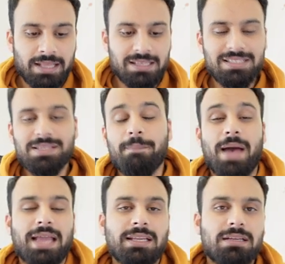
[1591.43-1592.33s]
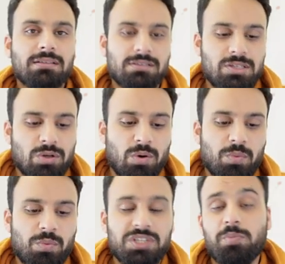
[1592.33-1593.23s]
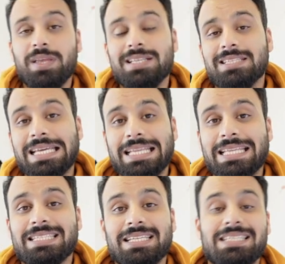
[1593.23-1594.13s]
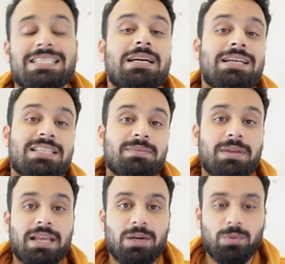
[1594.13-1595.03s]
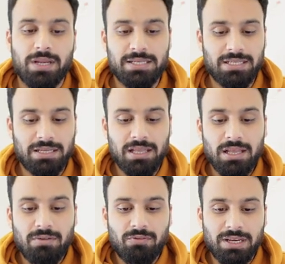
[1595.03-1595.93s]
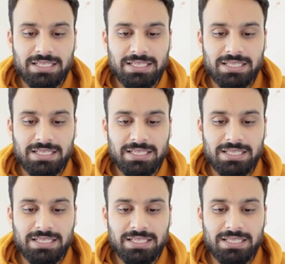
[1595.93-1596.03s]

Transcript: this is a banner, so which means this is a display advertising. For